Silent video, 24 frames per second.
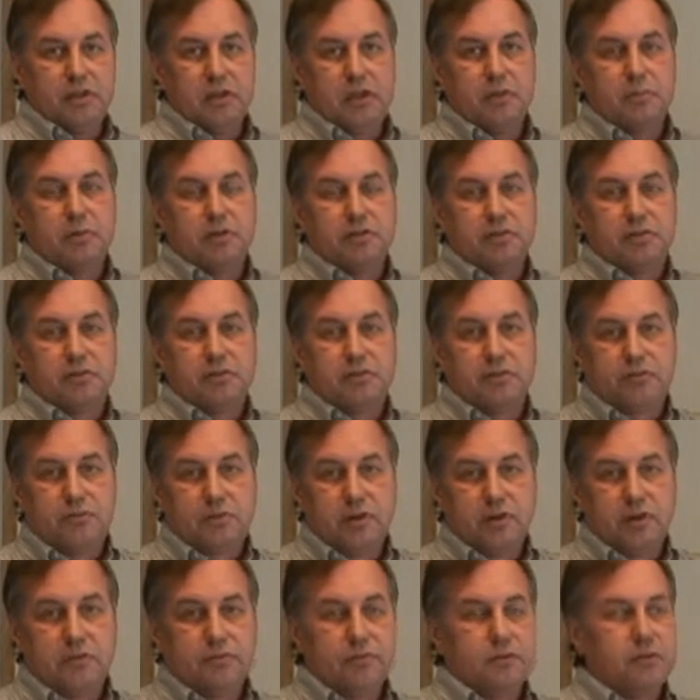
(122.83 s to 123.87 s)
how much is in
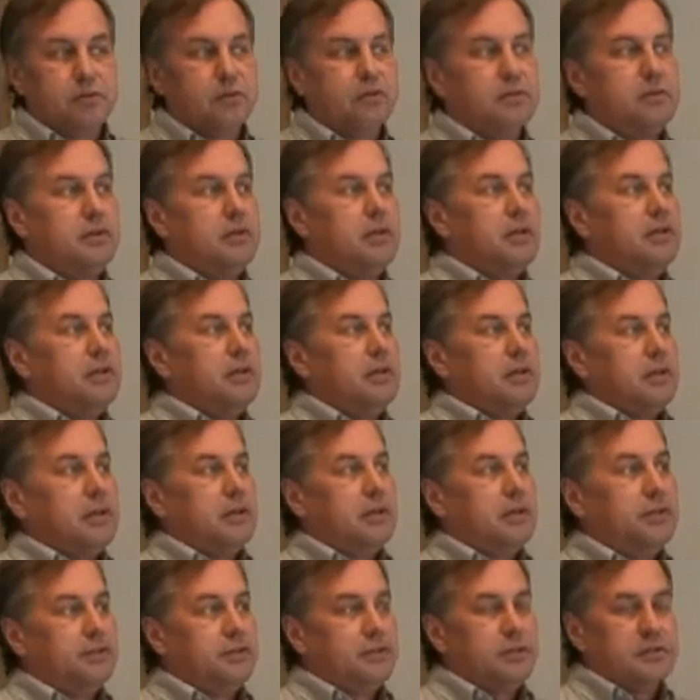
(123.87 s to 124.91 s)
front of you,
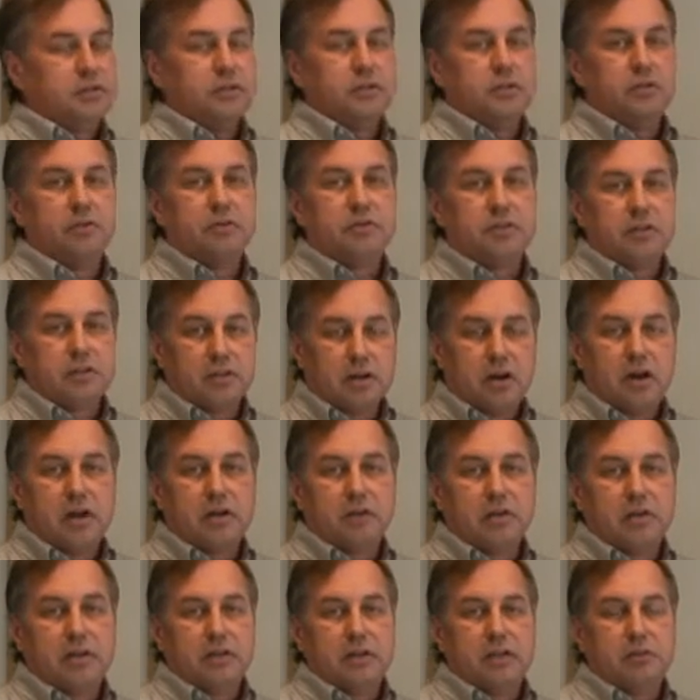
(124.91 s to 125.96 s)
and since it knows the dog
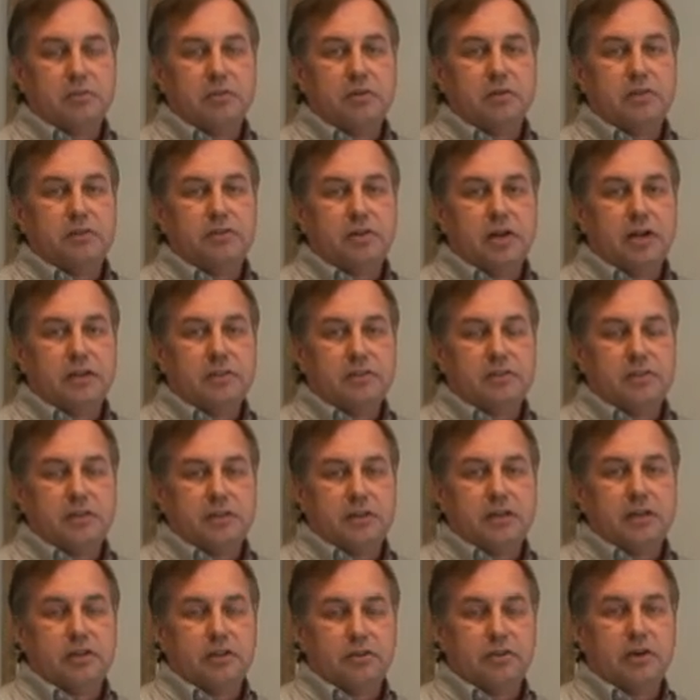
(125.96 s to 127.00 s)
leg, it will translate
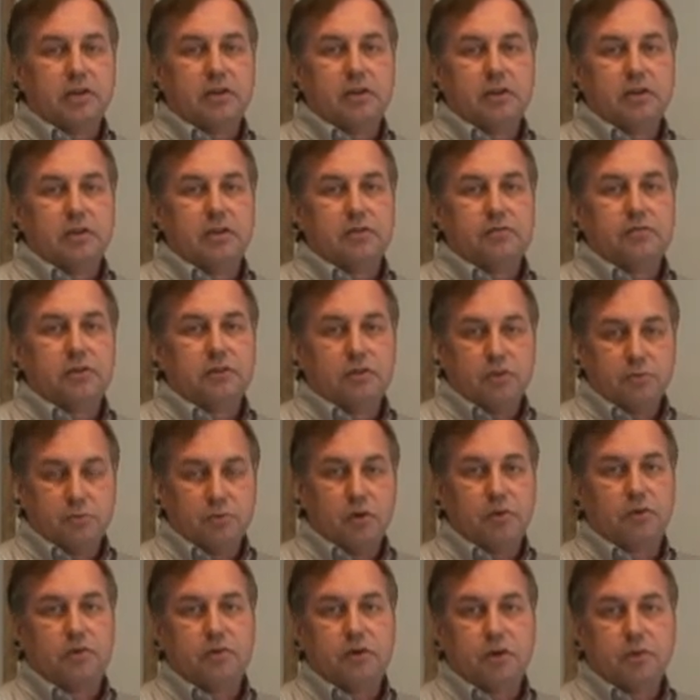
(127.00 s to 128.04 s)
that directly over to
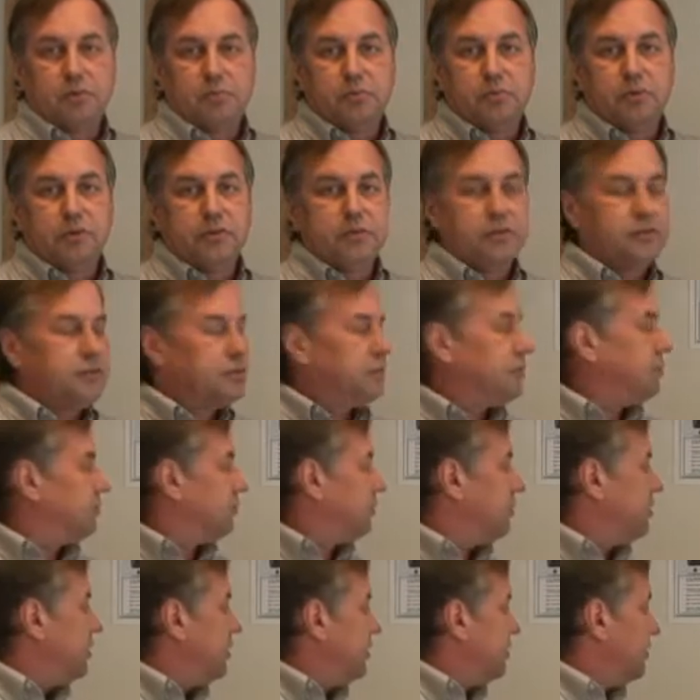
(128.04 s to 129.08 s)
motor outputs.
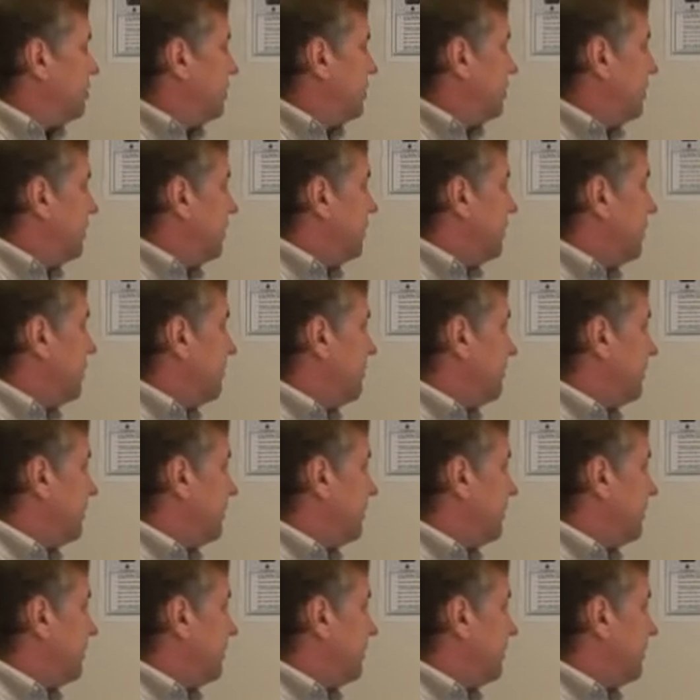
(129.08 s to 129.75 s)
Very easily done.